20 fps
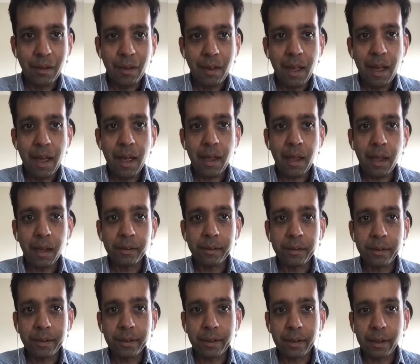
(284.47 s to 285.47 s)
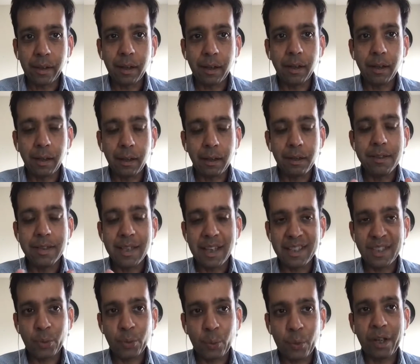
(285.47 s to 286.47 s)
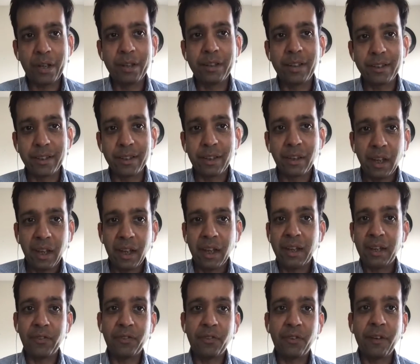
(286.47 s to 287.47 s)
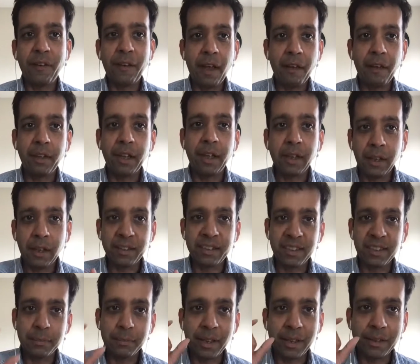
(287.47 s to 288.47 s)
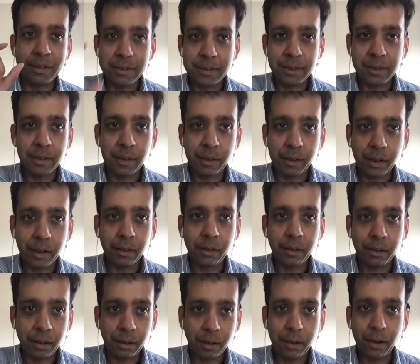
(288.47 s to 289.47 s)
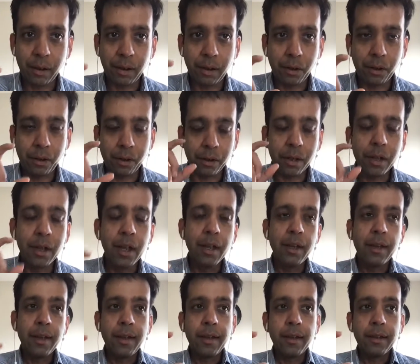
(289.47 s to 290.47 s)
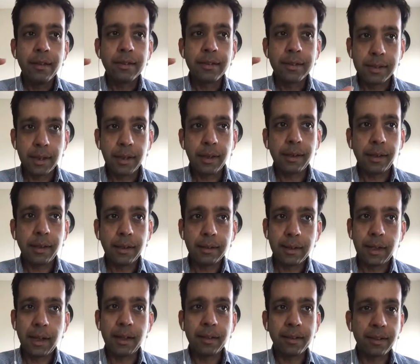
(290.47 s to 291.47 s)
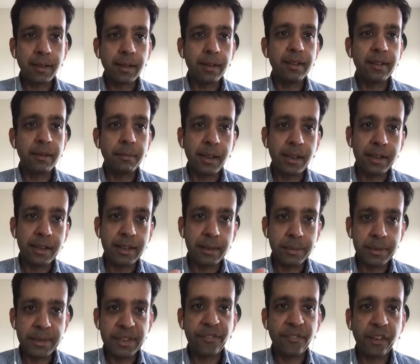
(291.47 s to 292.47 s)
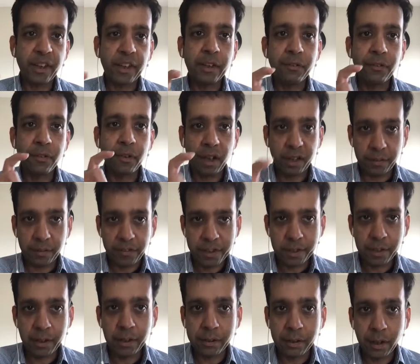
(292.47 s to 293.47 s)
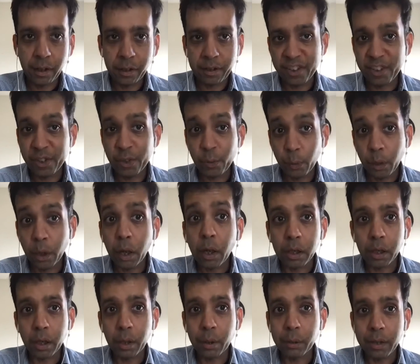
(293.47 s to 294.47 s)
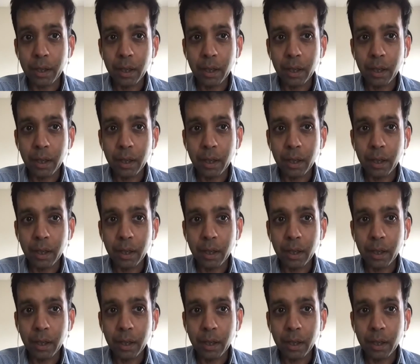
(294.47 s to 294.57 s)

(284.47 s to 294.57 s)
And that's where there's a case for having customized silicon, or silicon that is customized specifically for artificial intelligence workload.